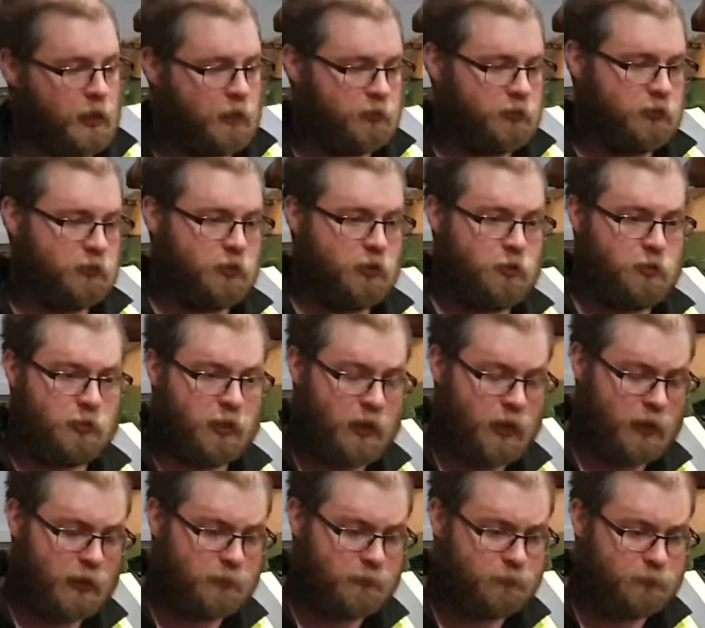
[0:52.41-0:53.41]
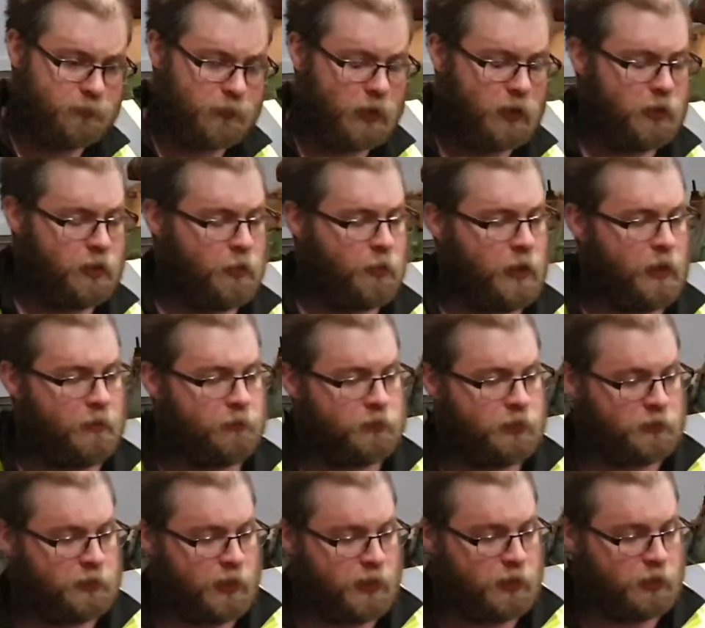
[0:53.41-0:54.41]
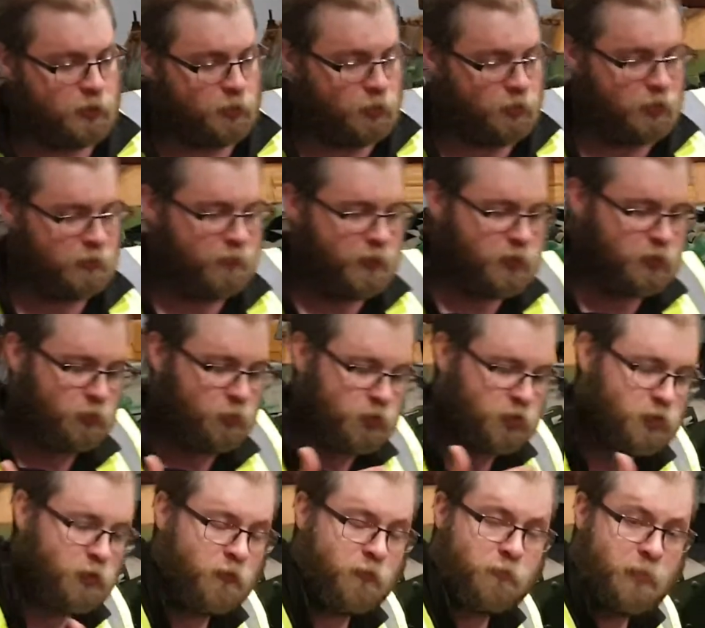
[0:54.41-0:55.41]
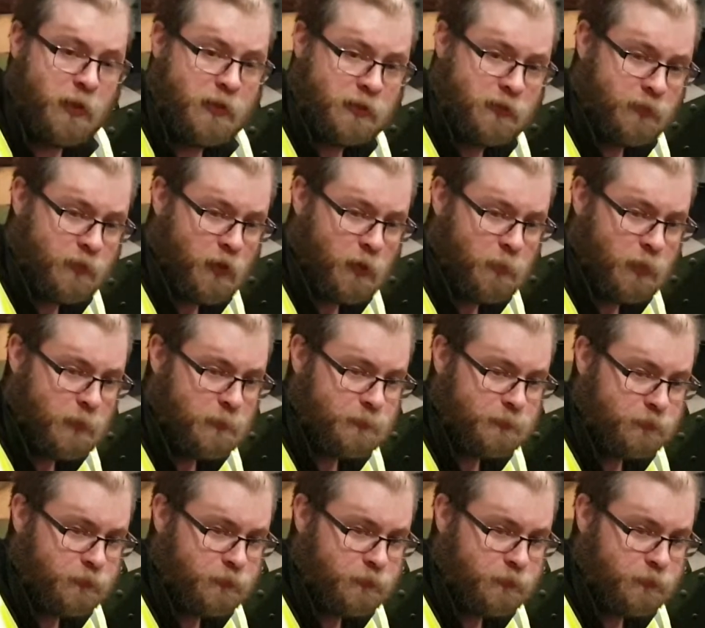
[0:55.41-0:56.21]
To do that, you have to take your original soft piece of armour,